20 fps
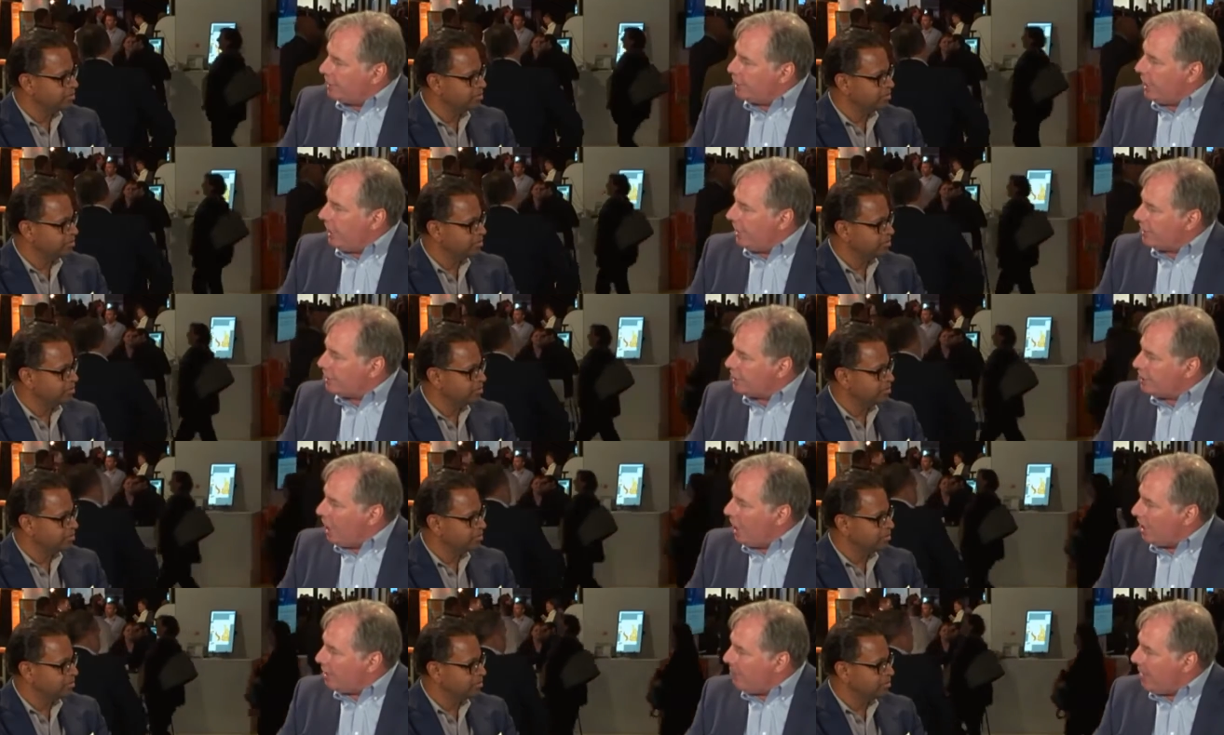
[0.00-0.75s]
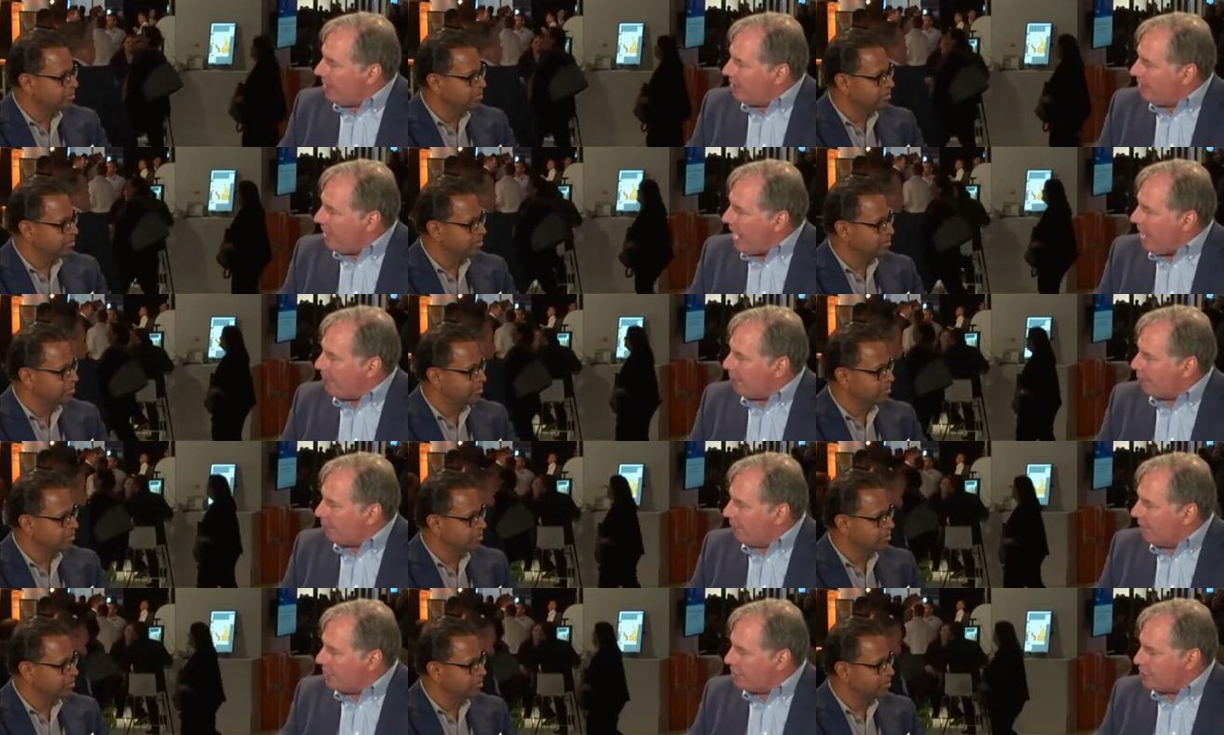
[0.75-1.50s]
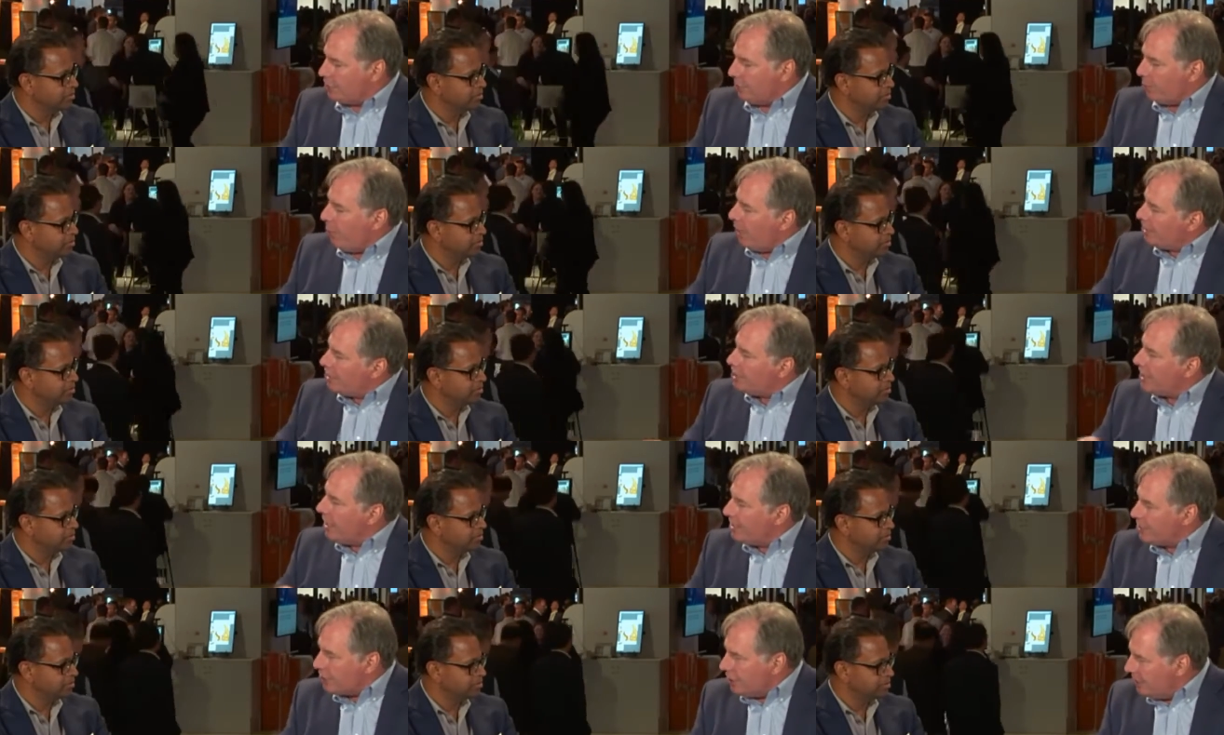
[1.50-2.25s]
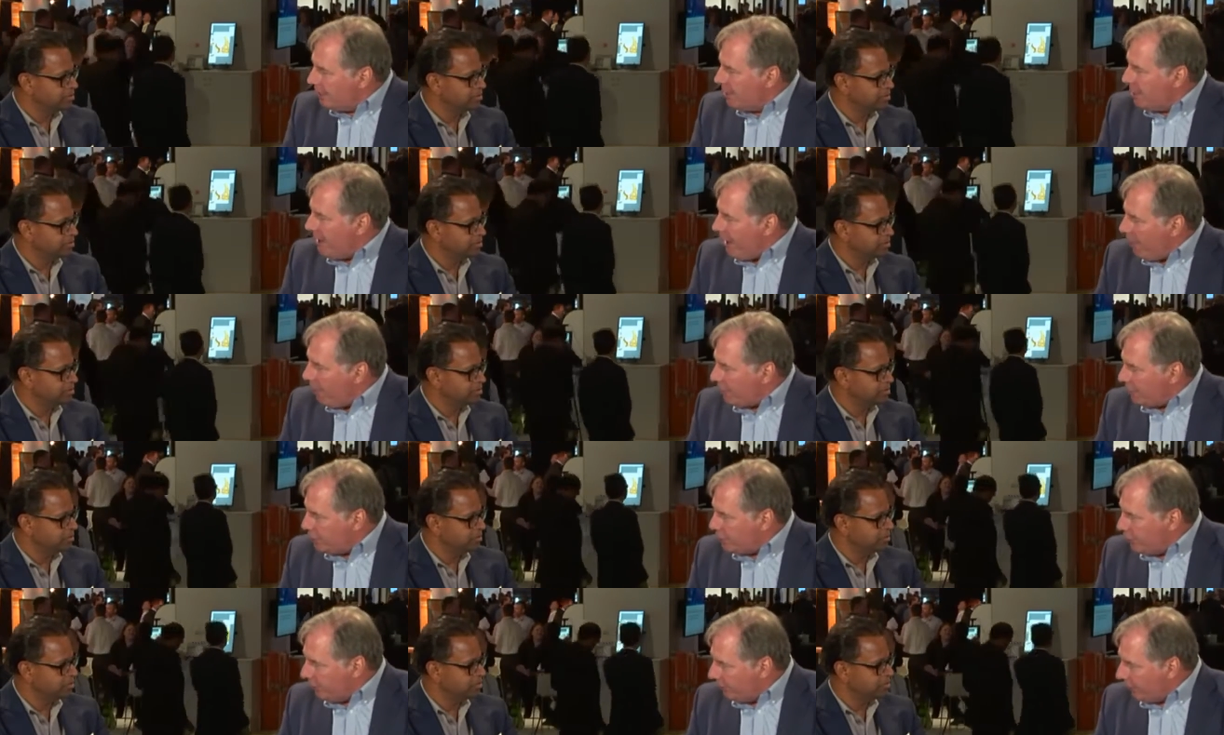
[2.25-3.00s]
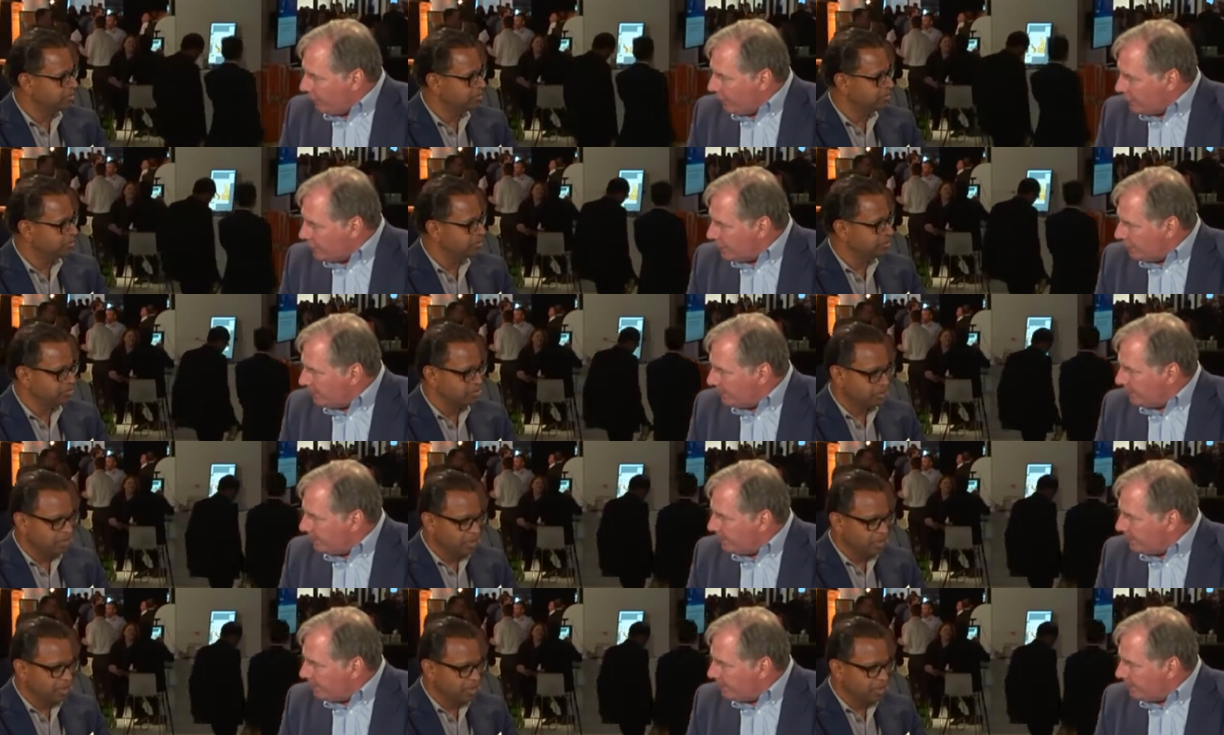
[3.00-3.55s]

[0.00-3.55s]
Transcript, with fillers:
Speaker 1: a chance to talk about the Apple relationship. Why don't you tell us a little bit about what you do first?